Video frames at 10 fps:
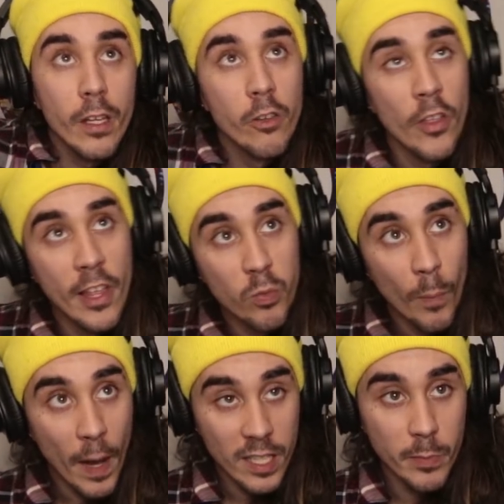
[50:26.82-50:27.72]
So I think that's one
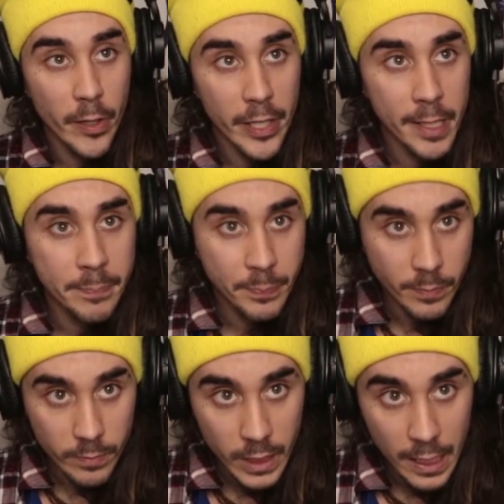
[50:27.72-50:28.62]
possibility
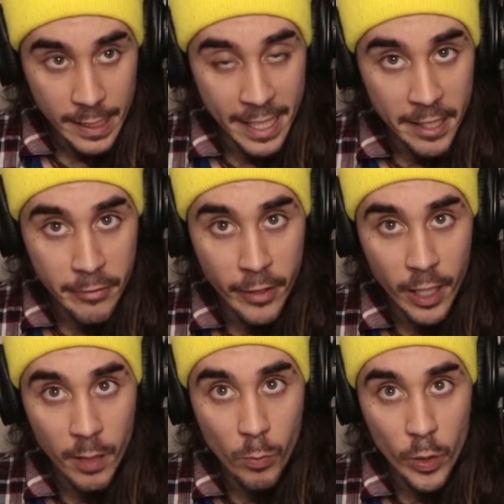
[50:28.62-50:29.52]
if
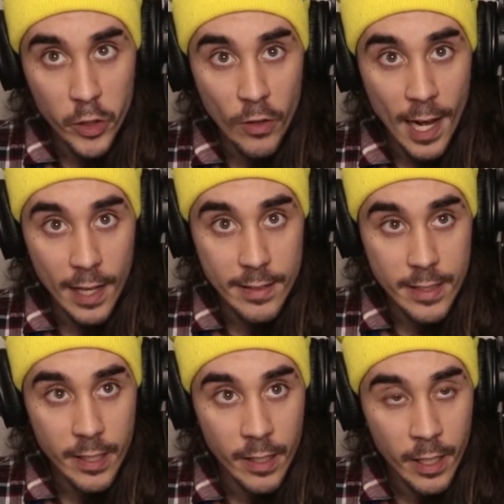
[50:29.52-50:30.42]
we do
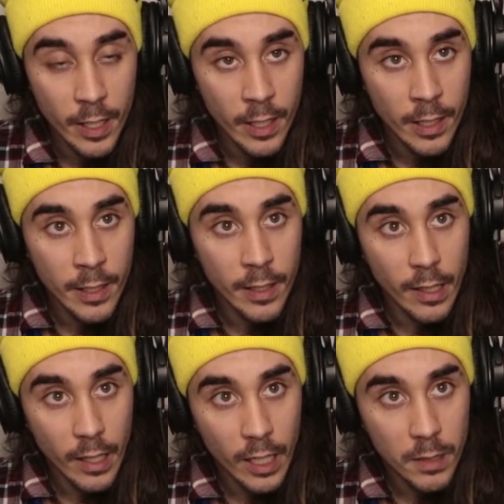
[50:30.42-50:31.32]
not
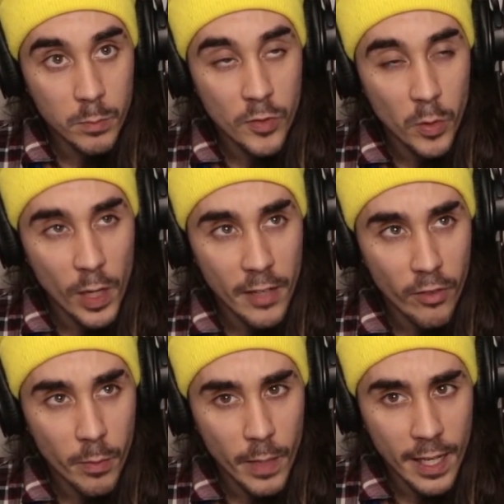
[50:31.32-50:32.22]
move away
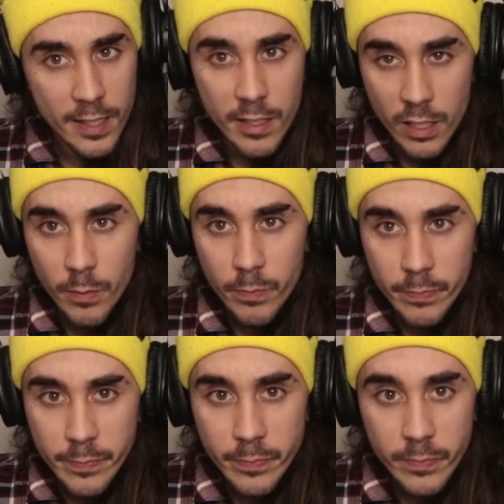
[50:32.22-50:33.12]
from the system
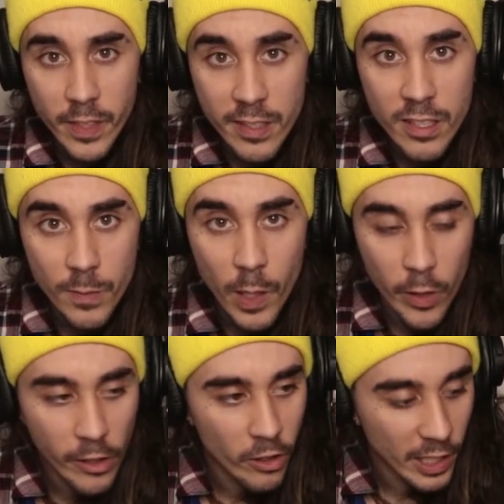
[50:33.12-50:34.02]
that we
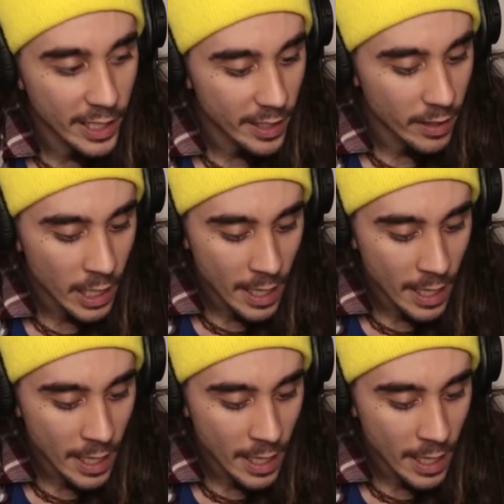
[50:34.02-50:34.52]
are currently in.